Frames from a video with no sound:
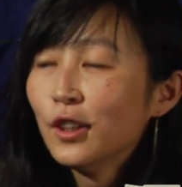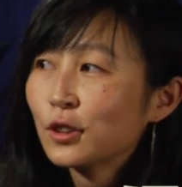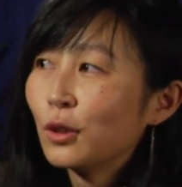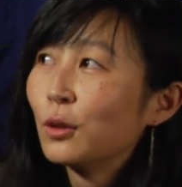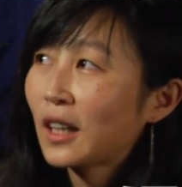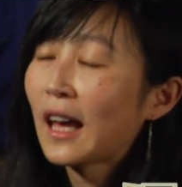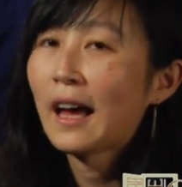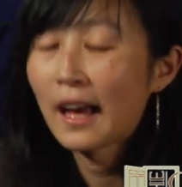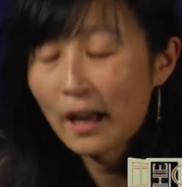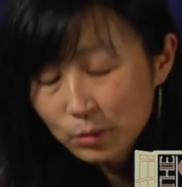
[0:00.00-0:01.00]
So
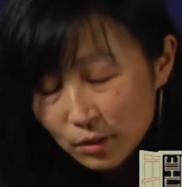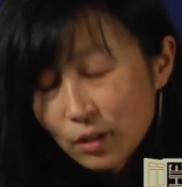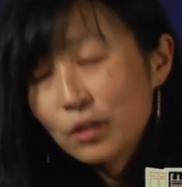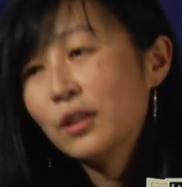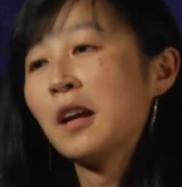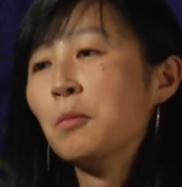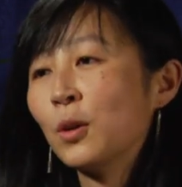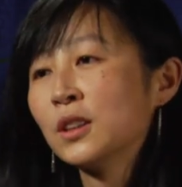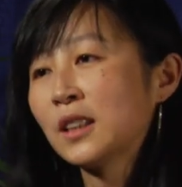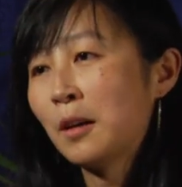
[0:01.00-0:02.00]
yeah, absolutely,
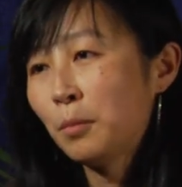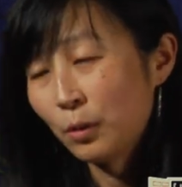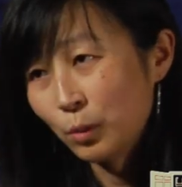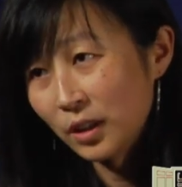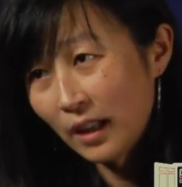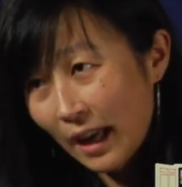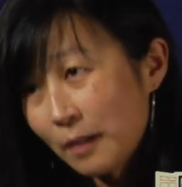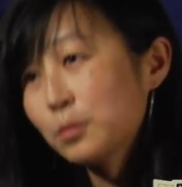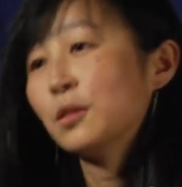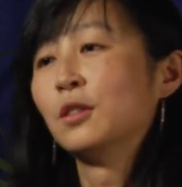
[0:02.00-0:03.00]
more sample would
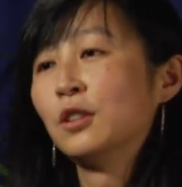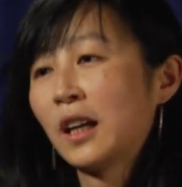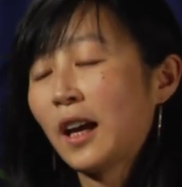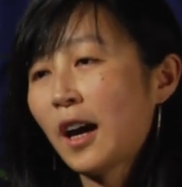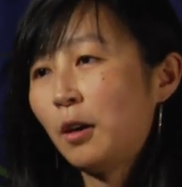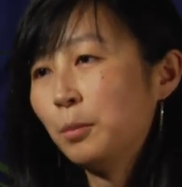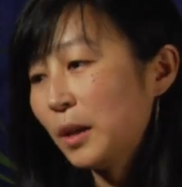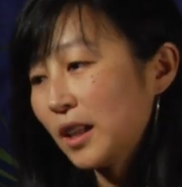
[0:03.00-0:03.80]
absolutely help,